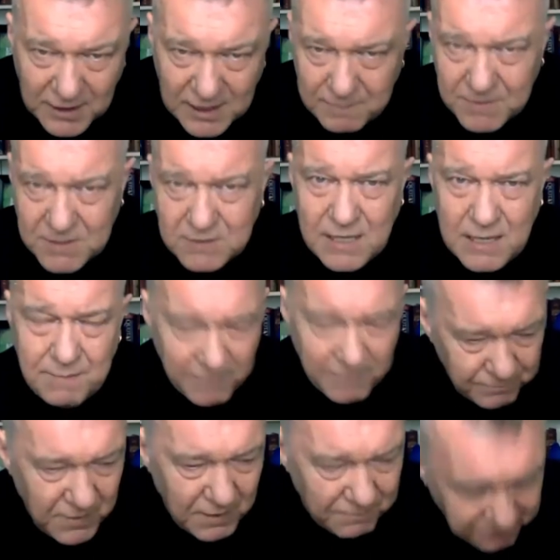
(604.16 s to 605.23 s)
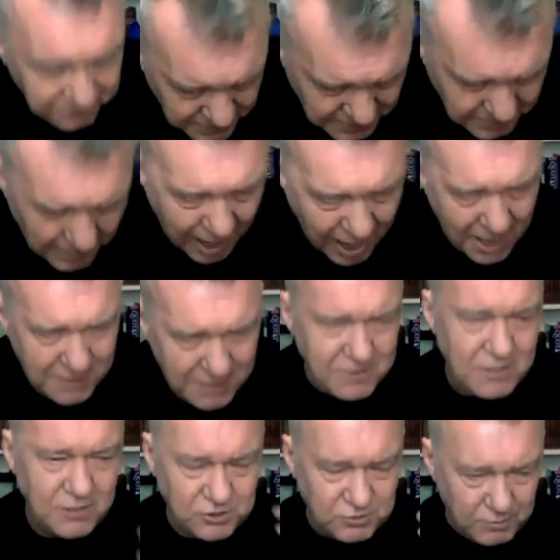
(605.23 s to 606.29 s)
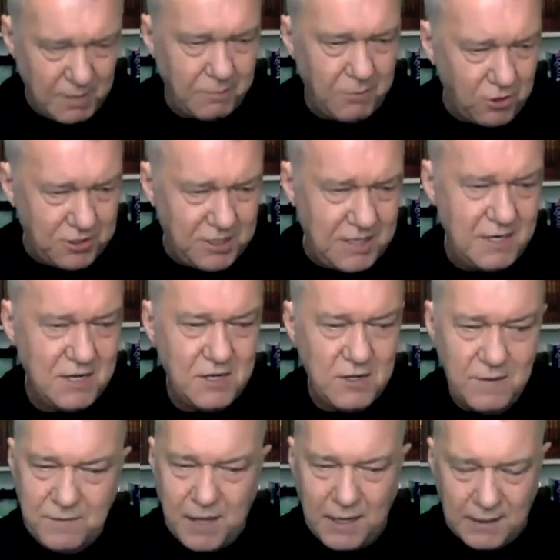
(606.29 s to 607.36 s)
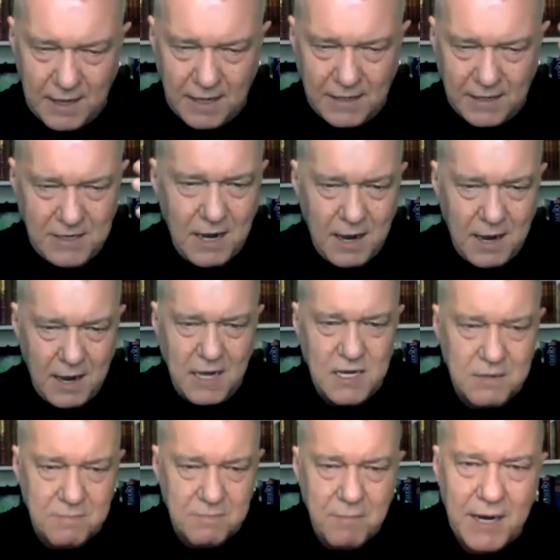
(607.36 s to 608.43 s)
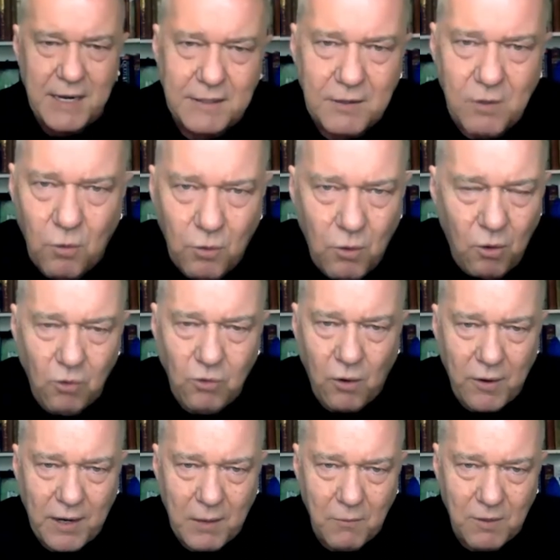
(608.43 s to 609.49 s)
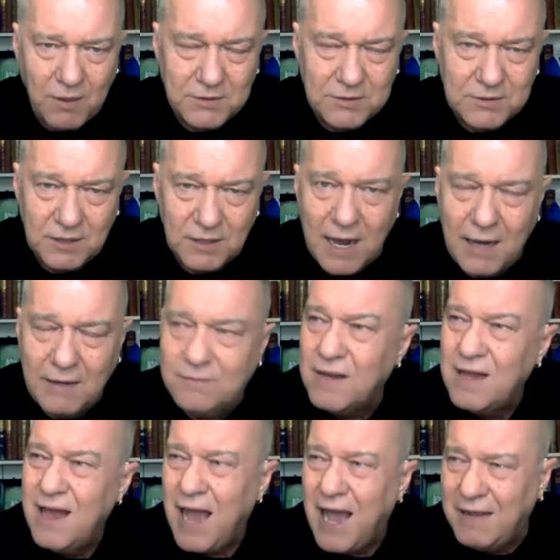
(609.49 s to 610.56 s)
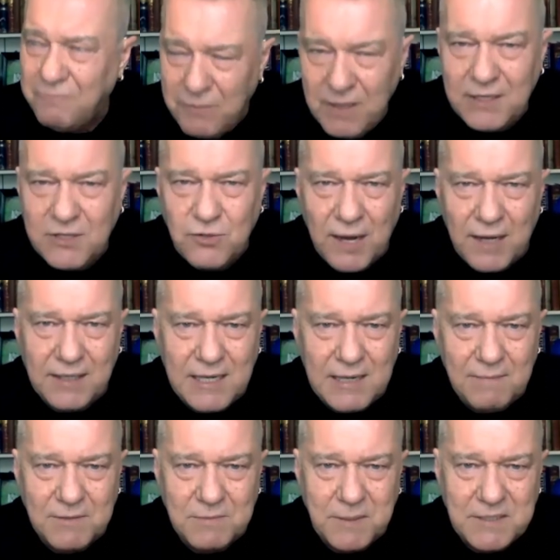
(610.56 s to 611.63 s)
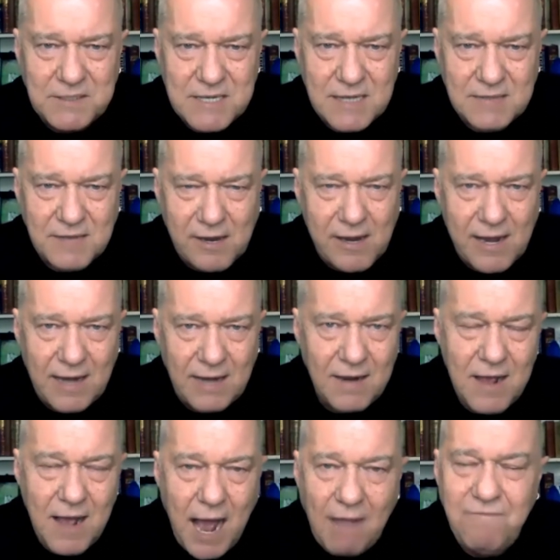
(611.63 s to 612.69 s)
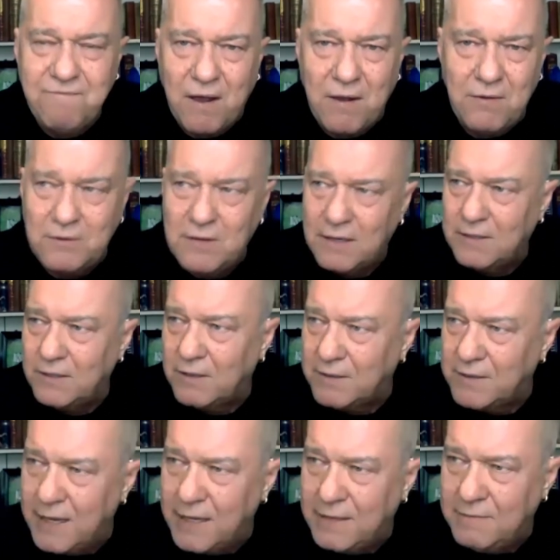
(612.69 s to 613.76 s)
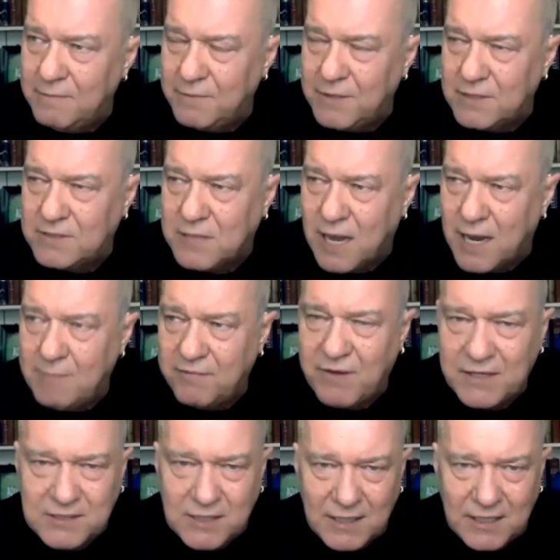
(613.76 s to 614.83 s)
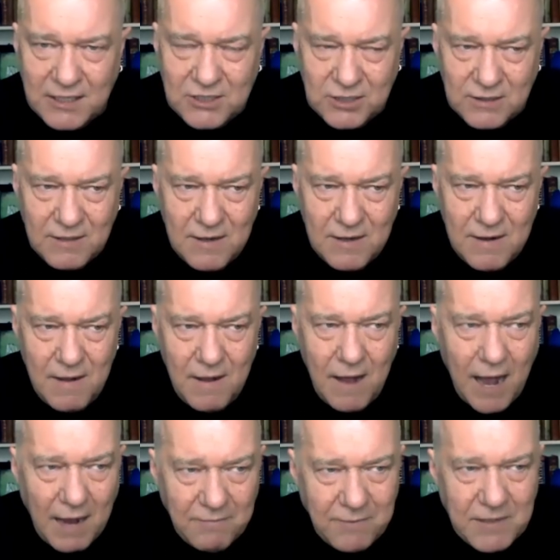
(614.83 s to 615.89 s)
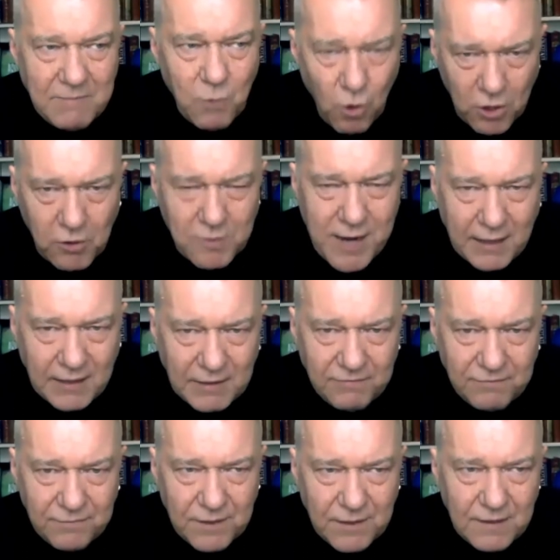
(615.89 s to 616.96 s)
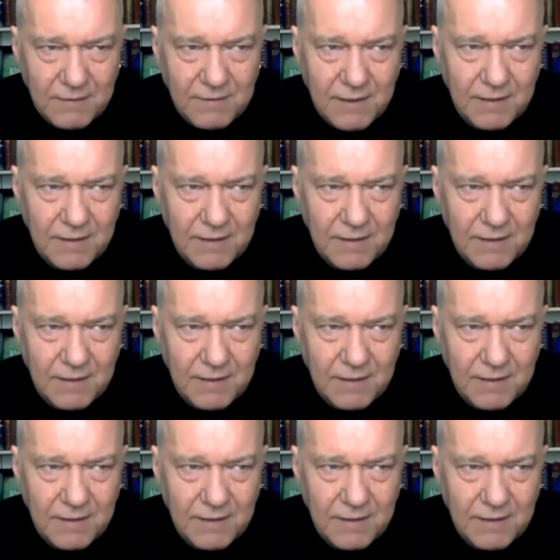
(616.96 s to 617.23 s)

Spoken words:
to keep your heart, your body, and your mind all going at once. You know, I really try to keep as busy as I can. I've found, you know, in this time of isolation, I've been more creative than